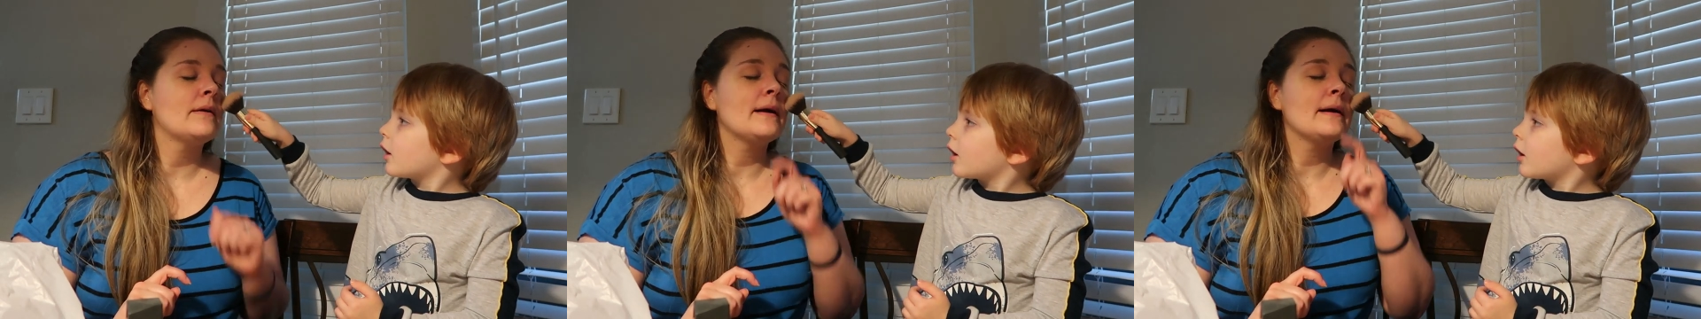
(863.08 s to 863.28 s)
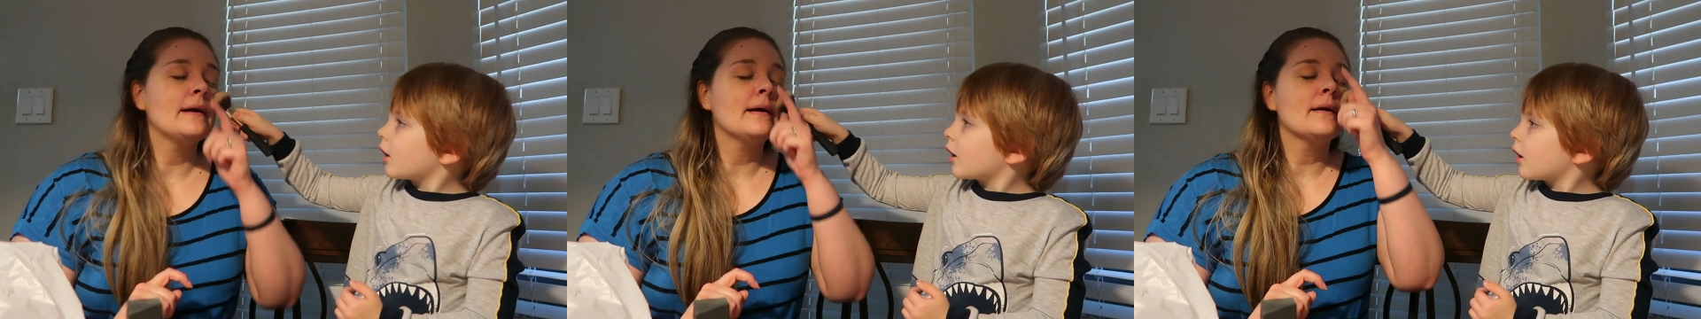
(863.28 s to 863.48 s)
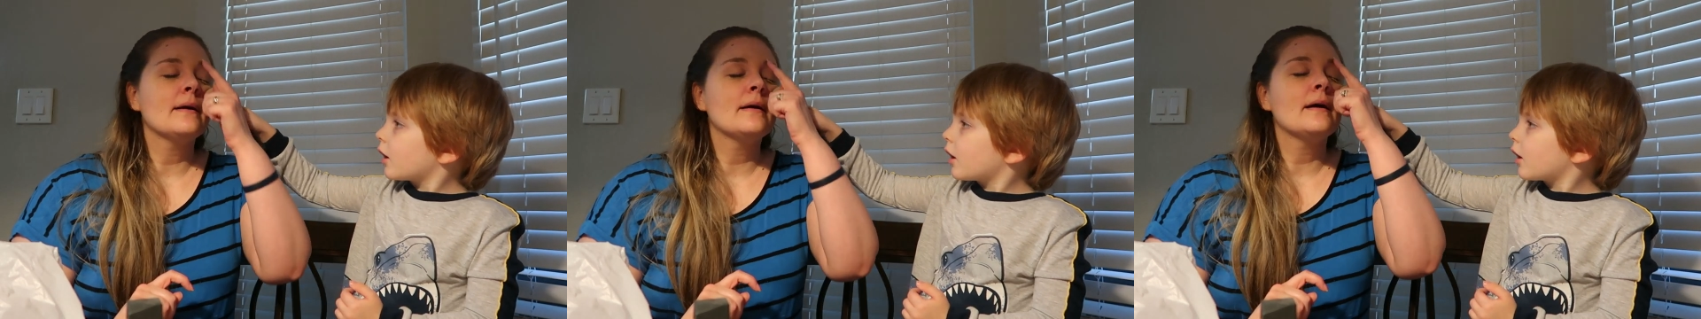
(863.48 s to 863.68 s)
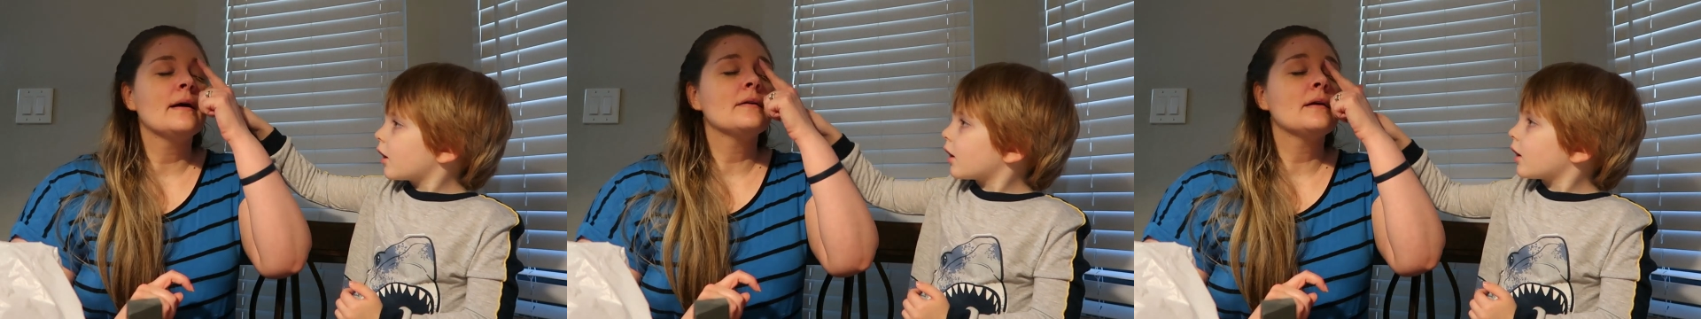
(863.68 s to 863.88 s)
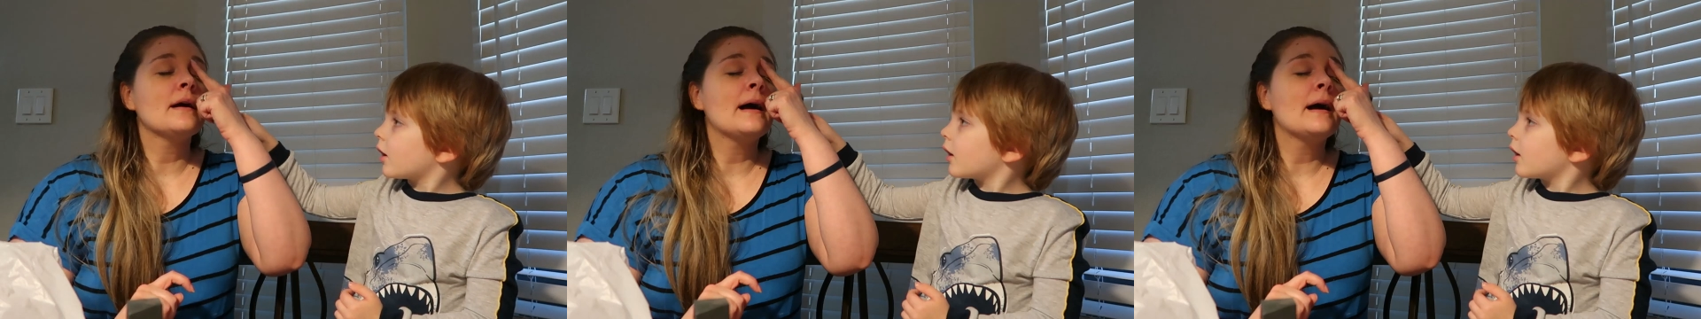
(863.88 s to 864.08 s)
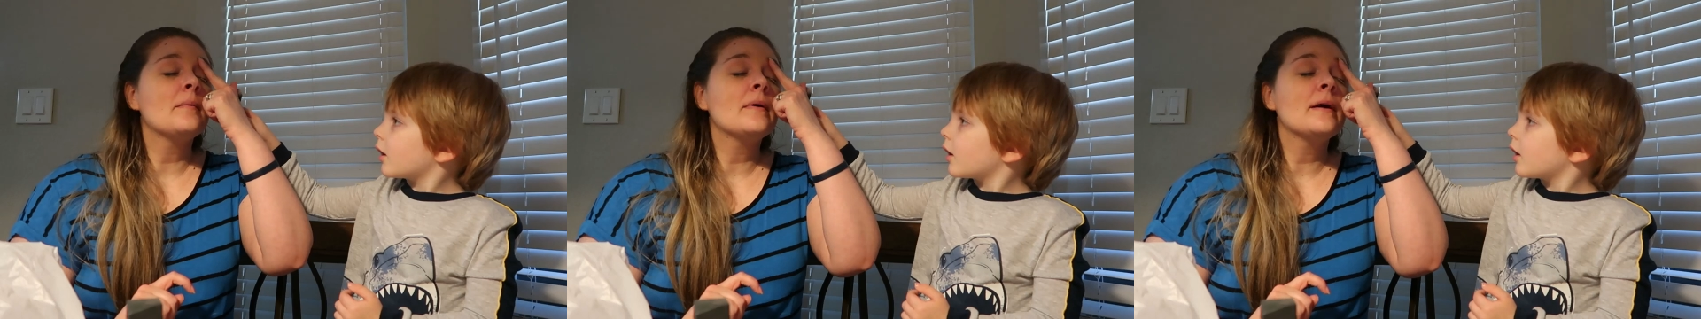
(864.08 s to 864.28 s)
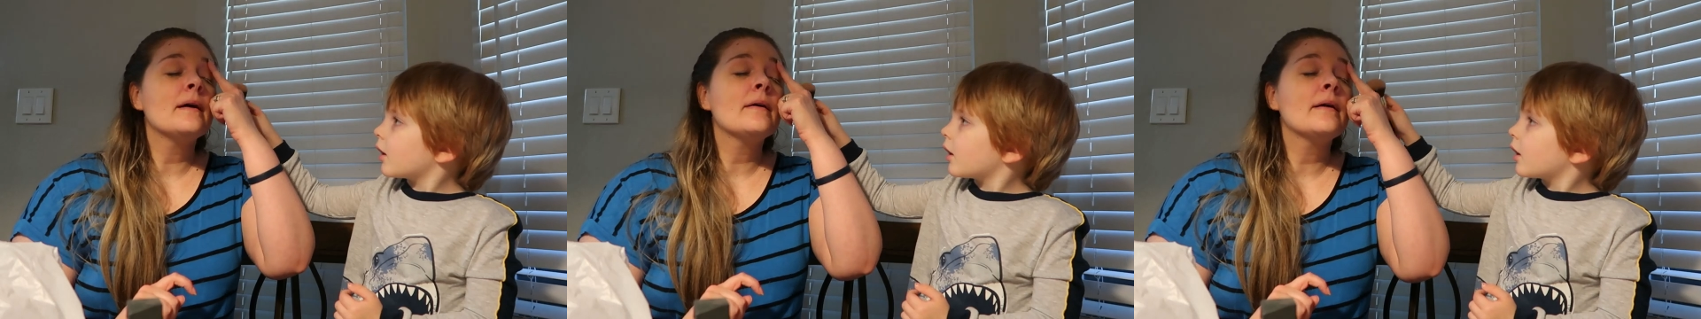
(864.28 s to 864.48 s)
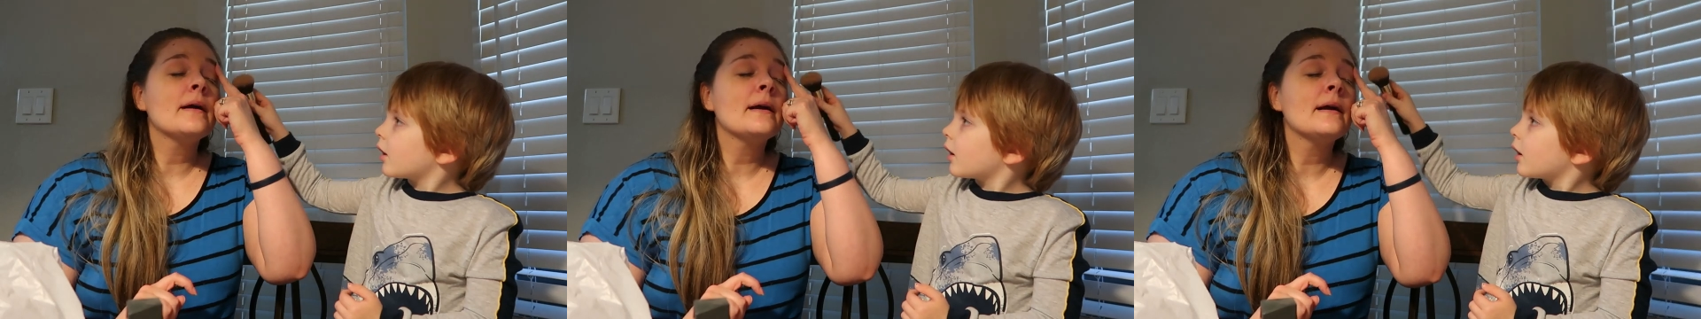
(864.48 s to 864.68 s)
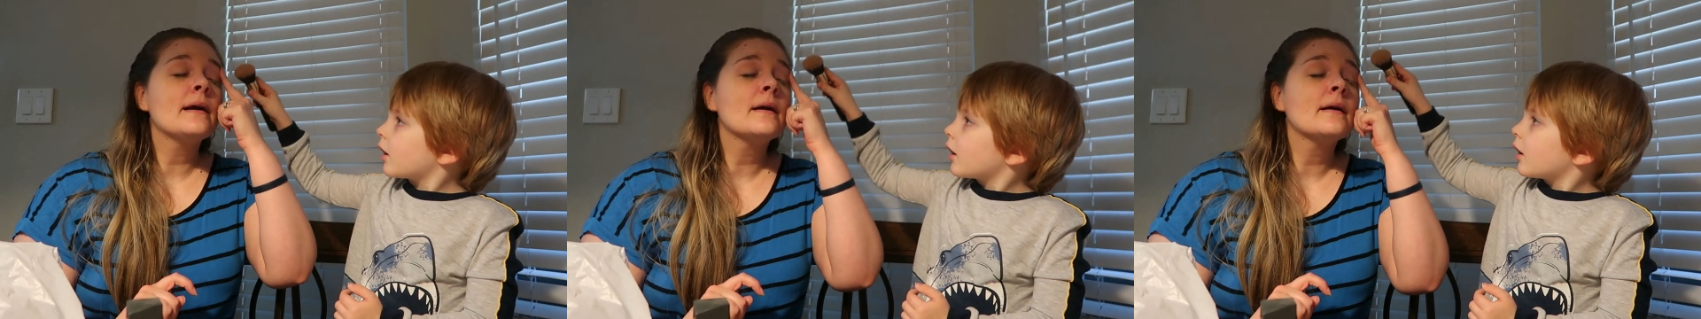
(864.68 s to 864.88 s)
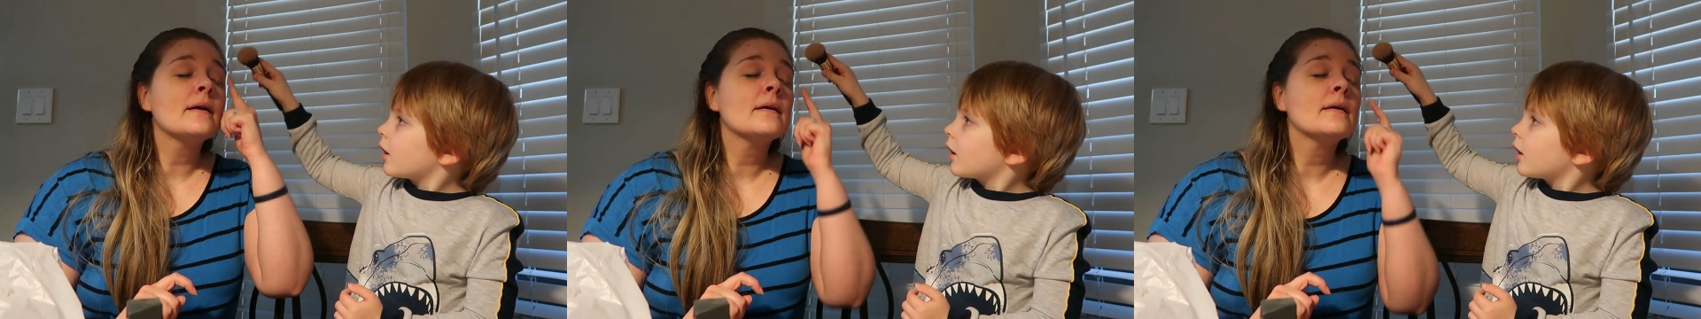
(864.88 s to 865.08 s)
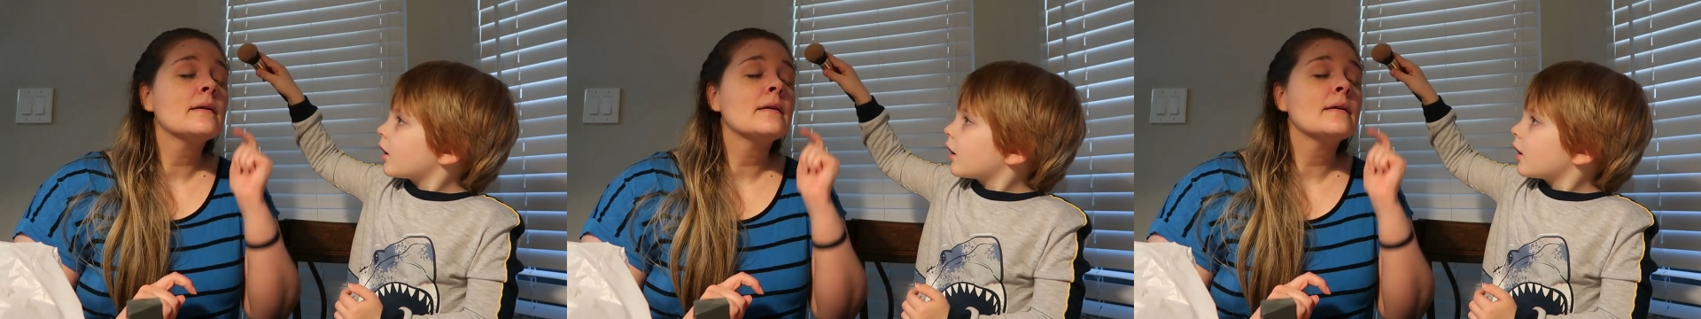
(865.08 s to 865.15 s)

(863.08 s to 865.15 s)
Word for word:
Speaker 1: Right here. Under eyebrow, right here.